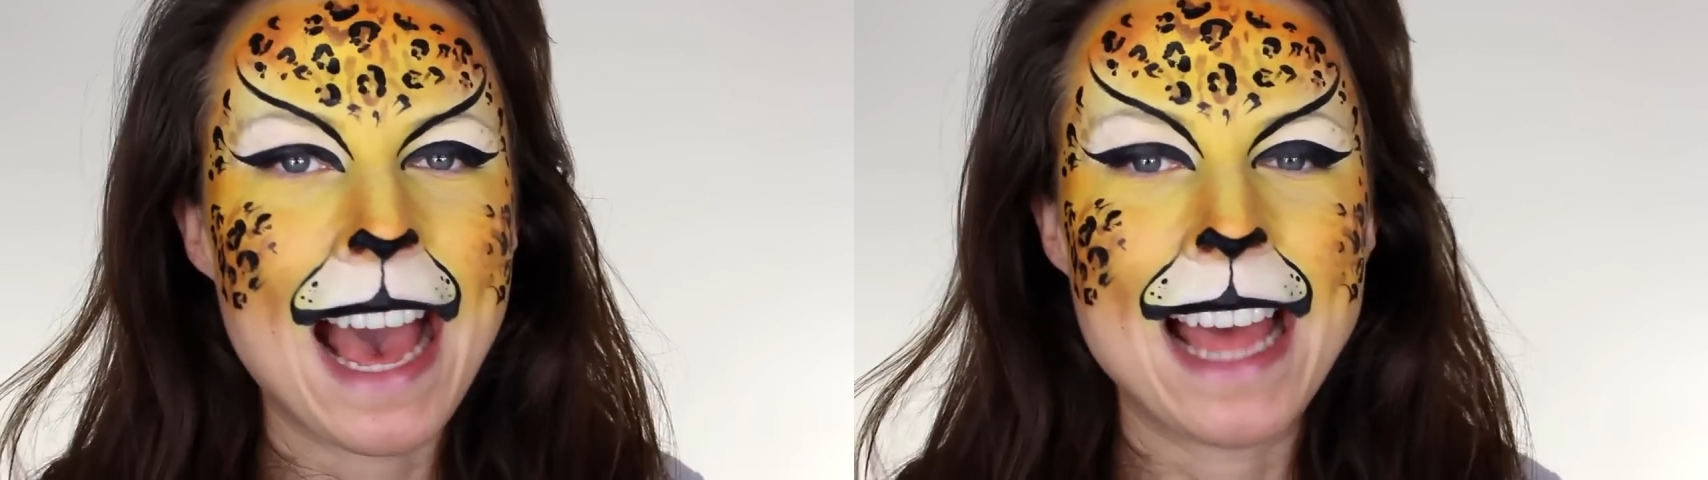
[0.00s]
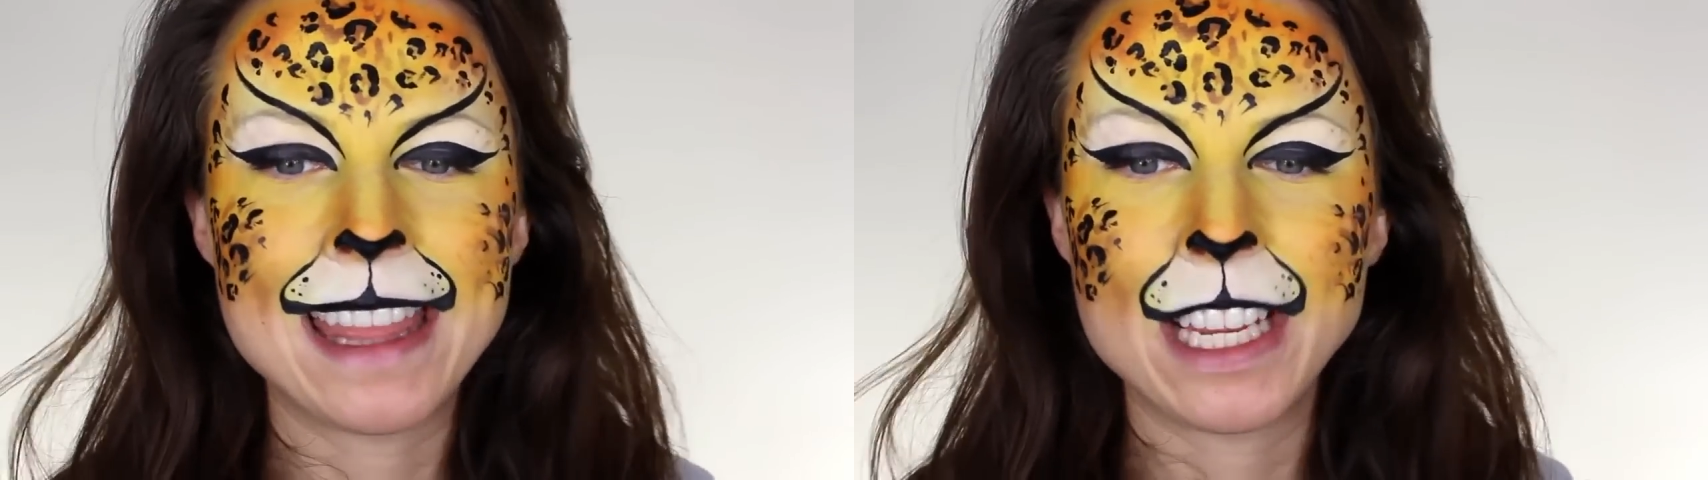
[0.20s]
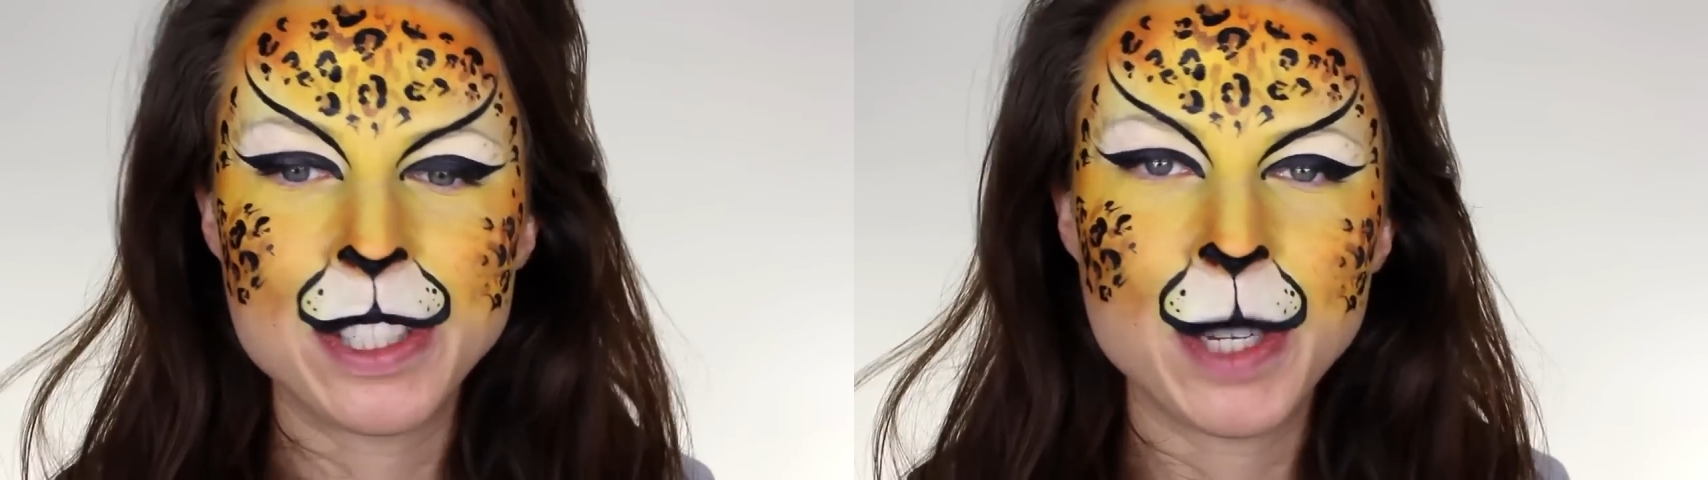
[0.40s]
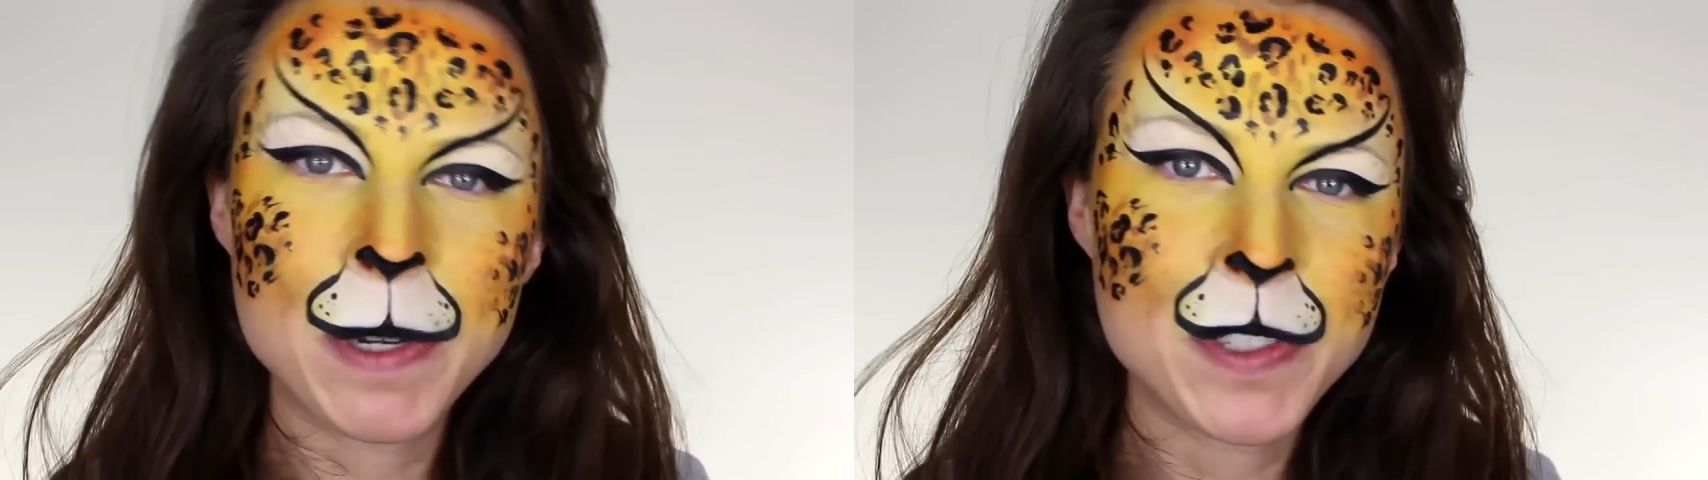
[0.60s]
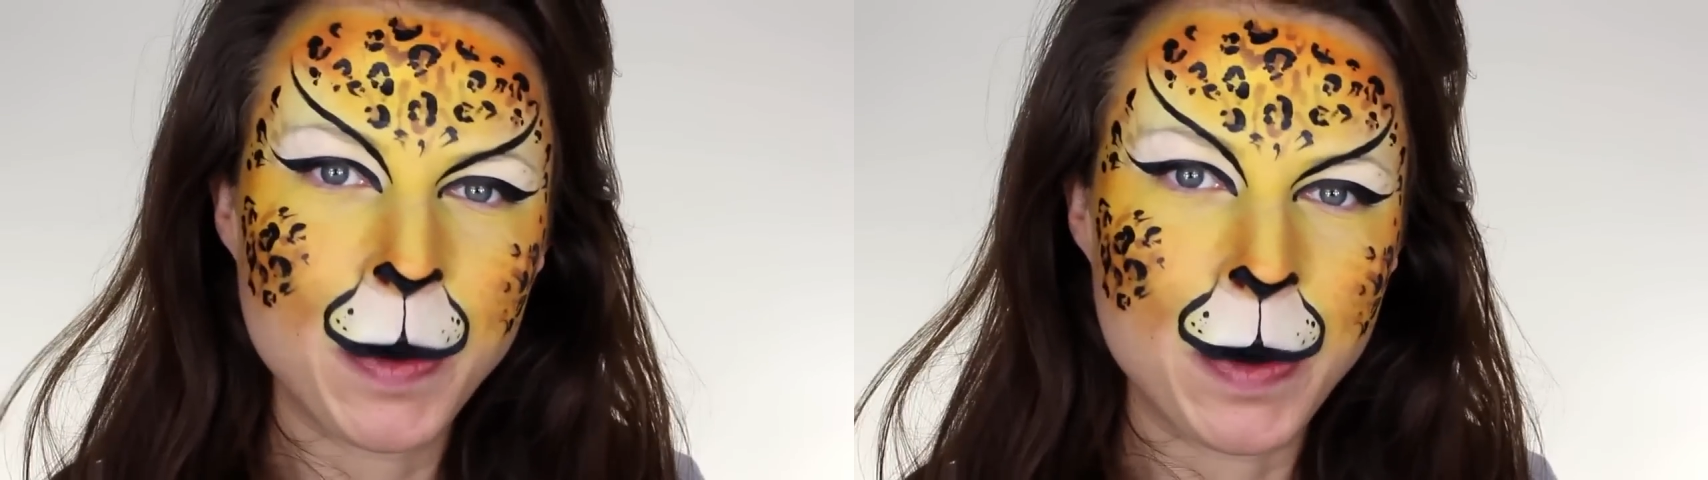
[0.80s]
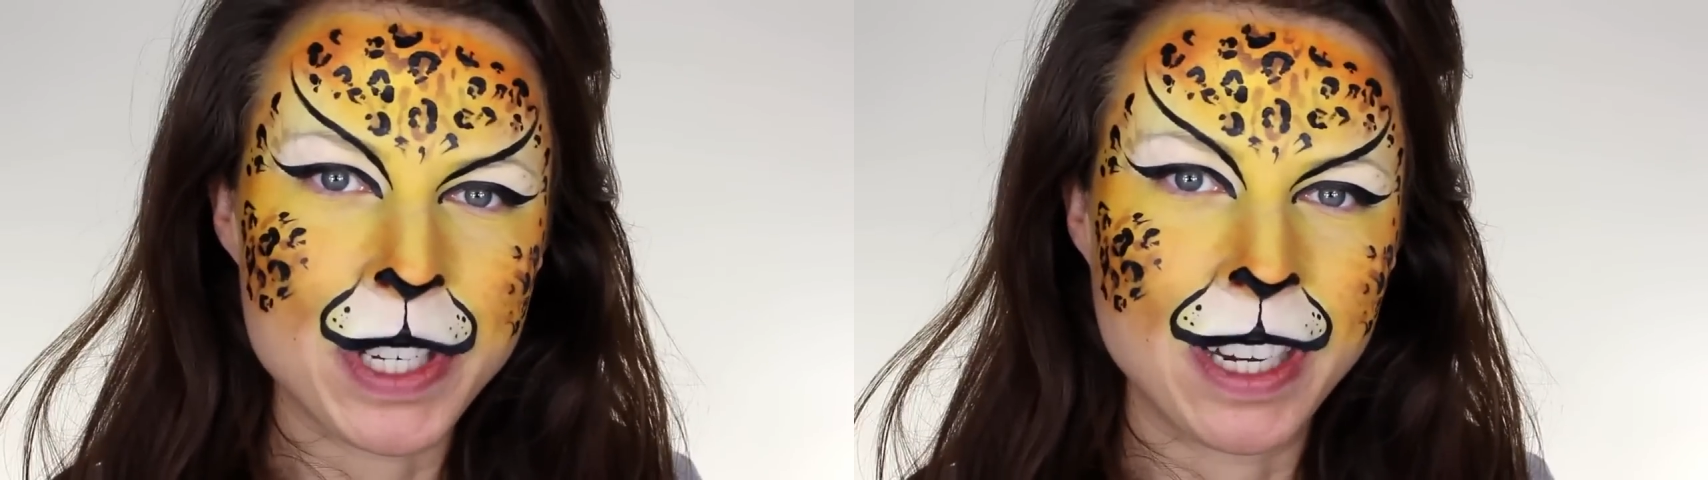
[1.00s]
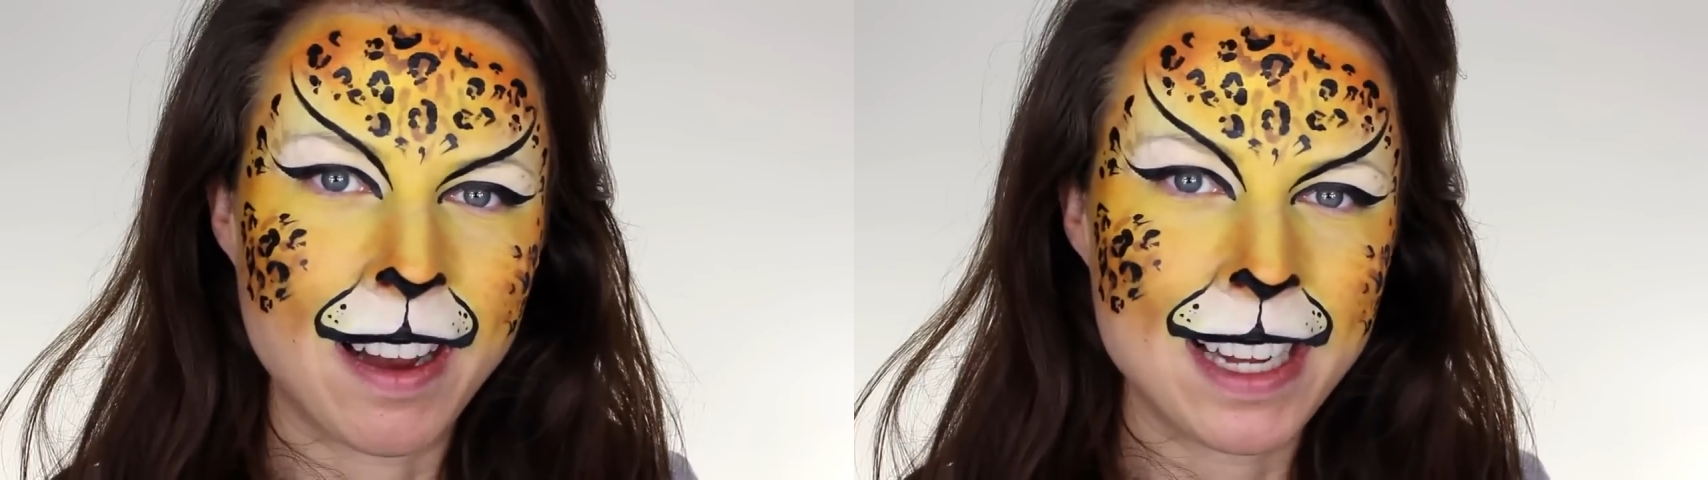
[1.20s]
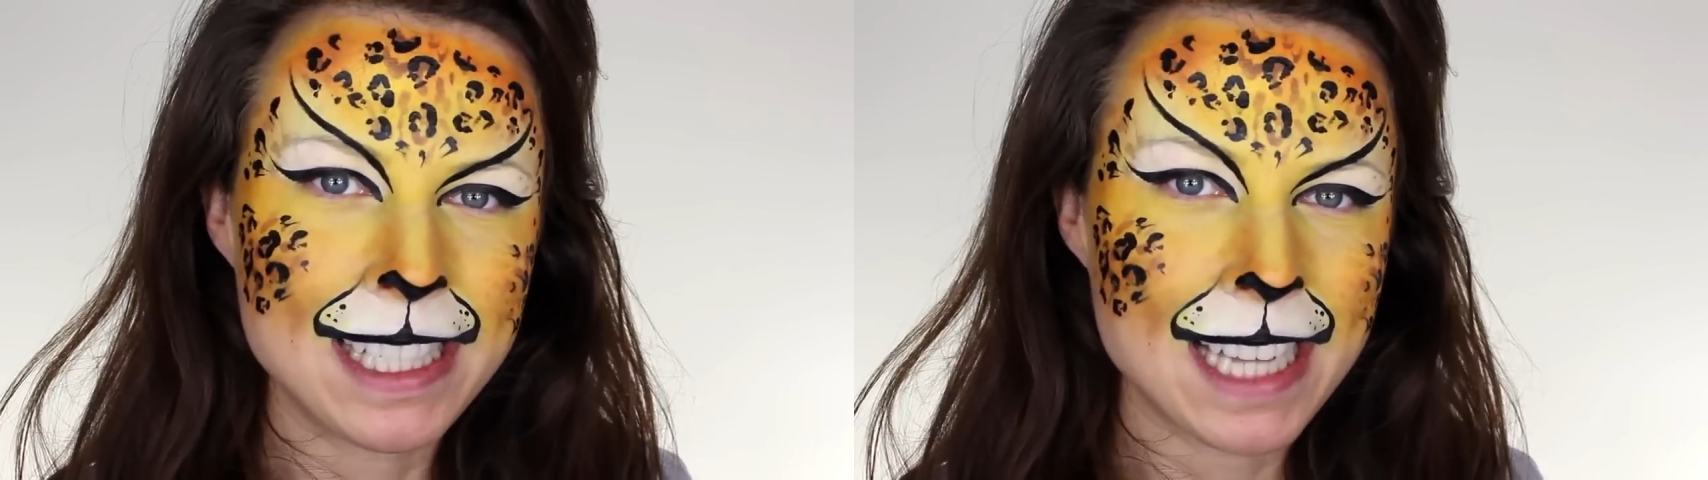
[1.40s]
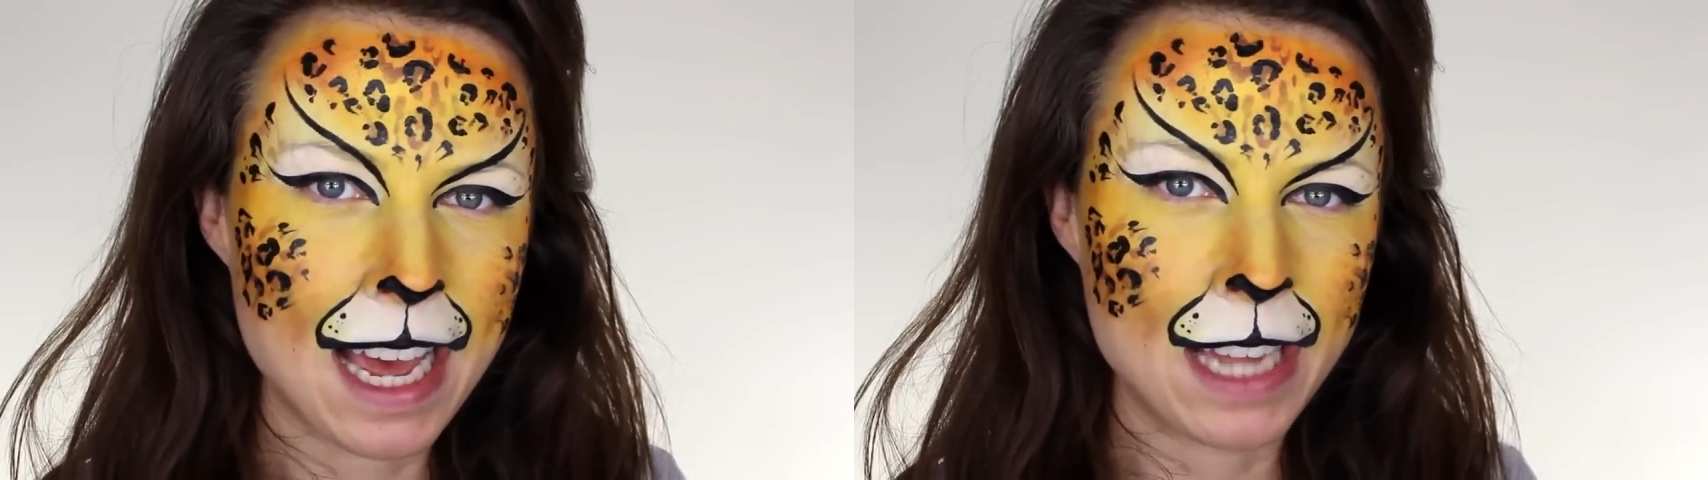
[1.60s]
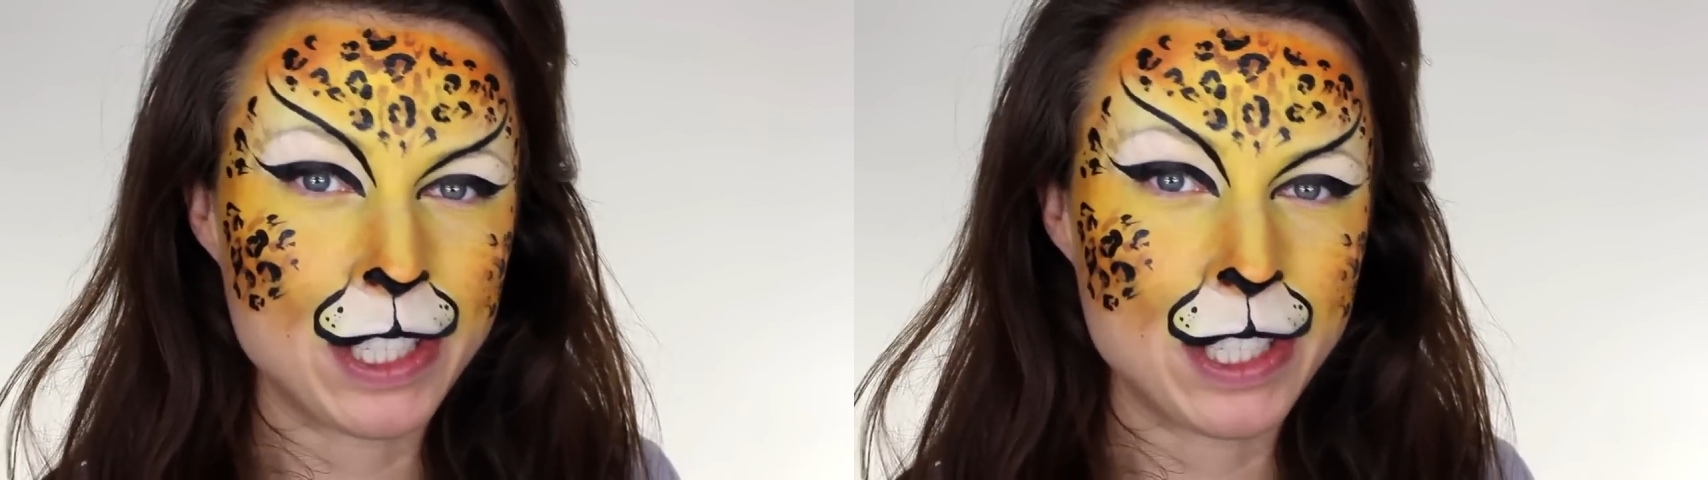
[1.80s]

and thanks so much for watching, guys.